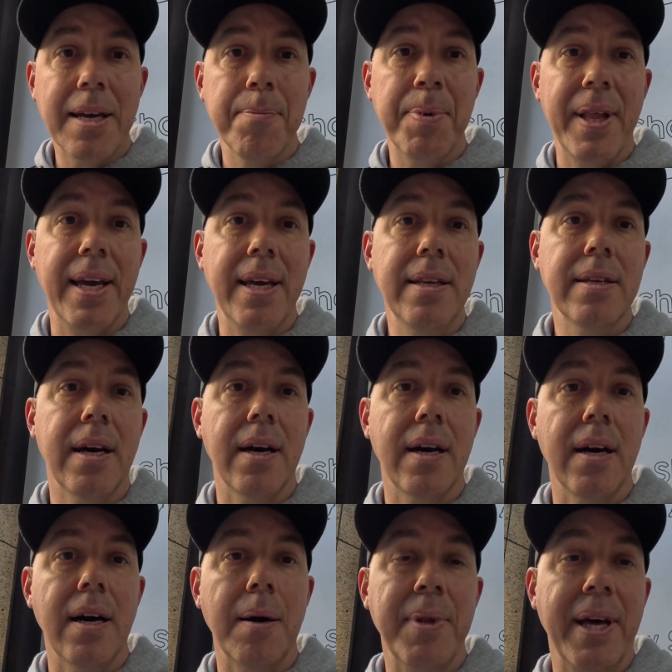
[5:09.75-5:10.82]
complain.
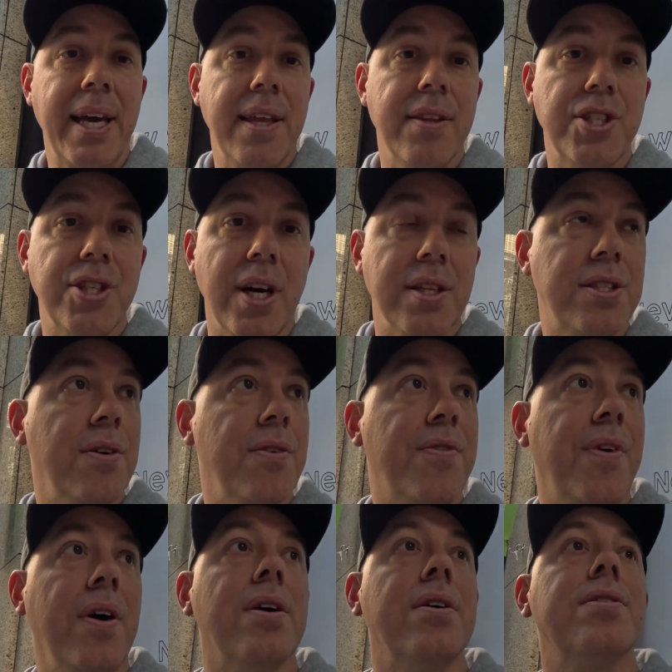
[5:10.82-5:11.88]
I'm liking the shot so
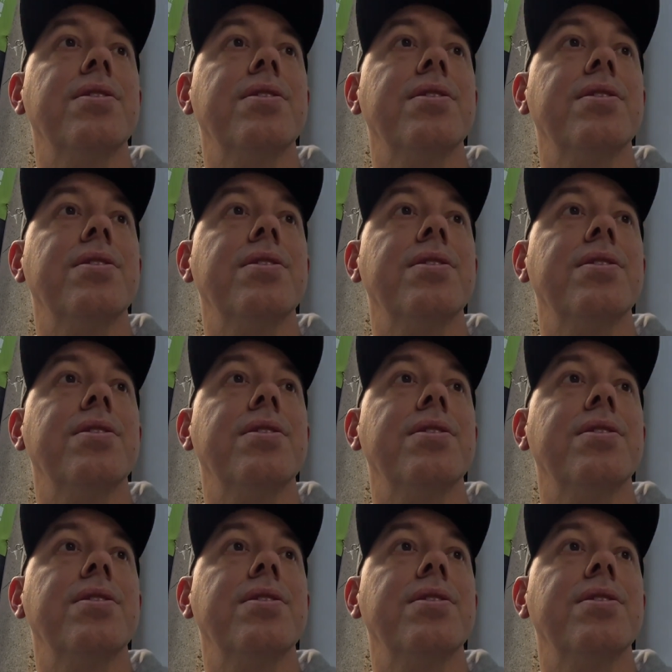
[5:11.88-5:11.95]
far.